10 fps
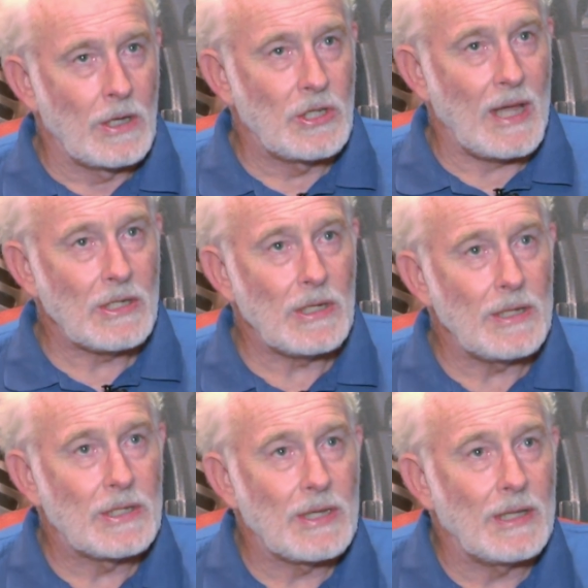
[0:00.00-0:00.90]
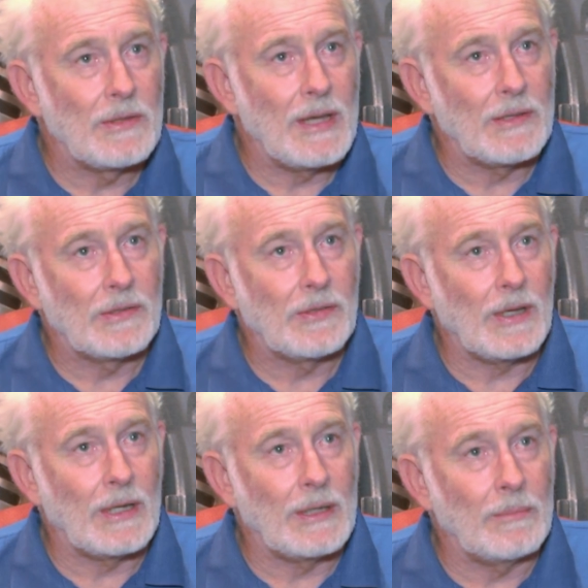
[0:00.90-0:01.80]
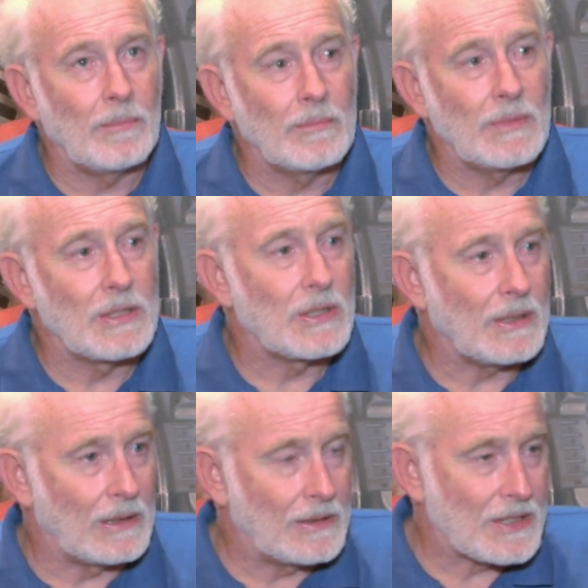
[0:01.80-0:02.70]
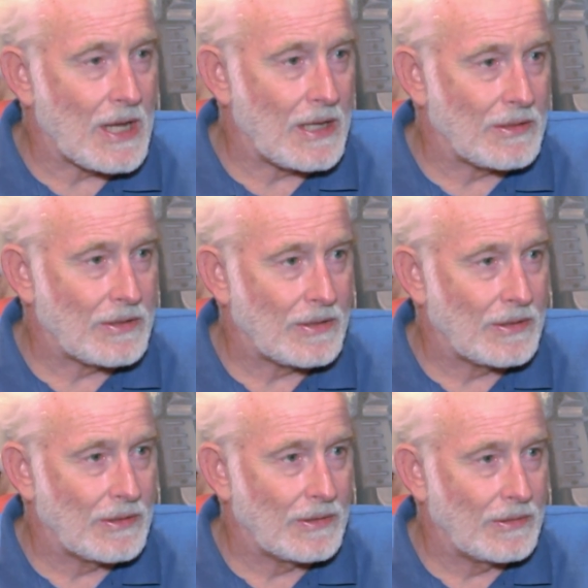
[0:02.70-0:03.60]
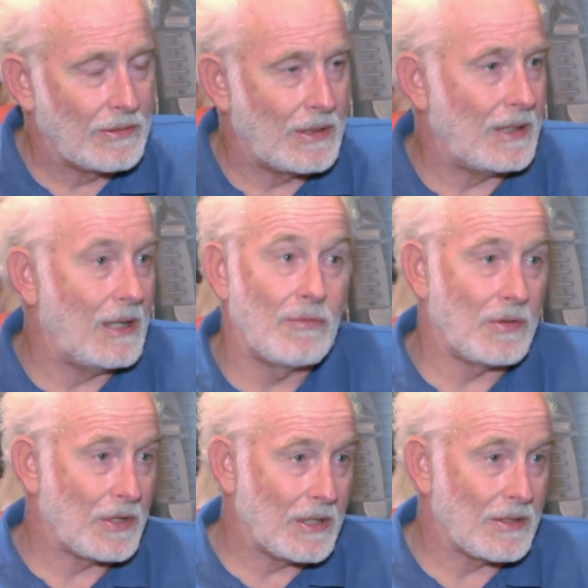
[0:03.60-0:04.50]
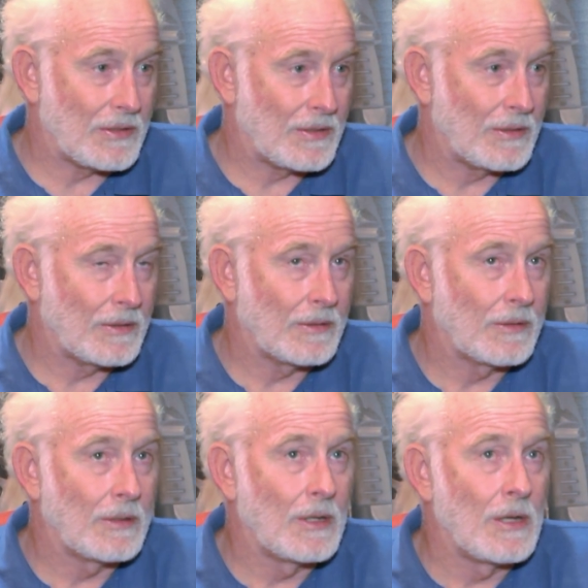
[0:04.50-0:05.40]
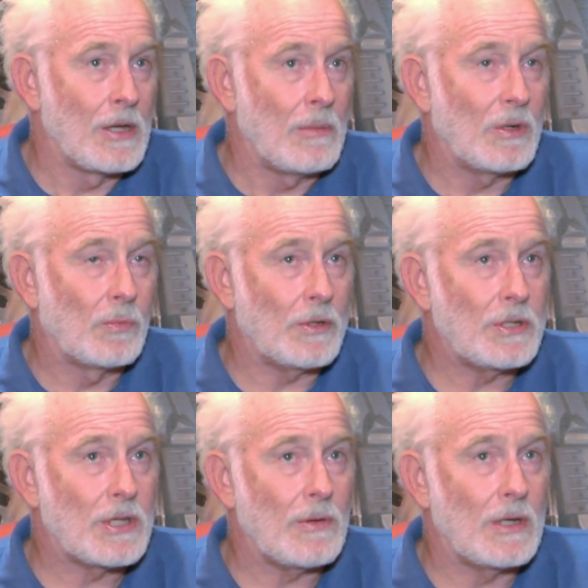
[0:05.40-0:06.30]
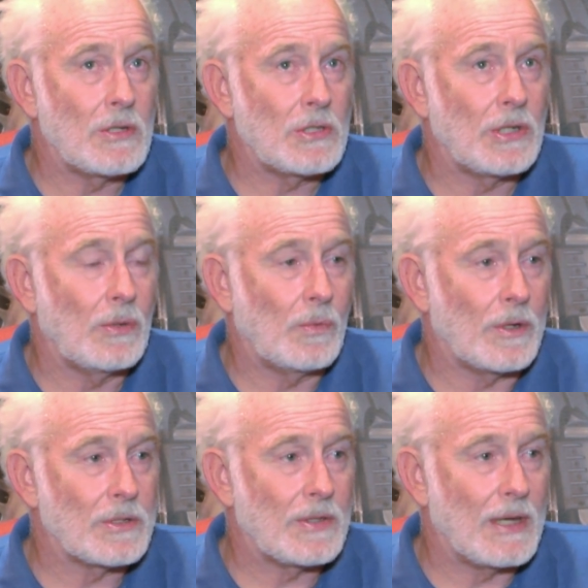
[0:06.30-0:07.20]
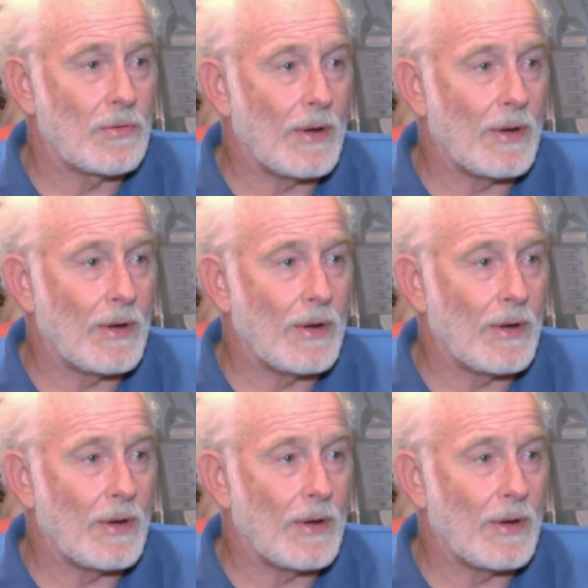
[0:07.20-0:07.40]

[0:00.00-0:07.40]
She actually said that it's in Allah's hands. Everything is. But what is so interesting was that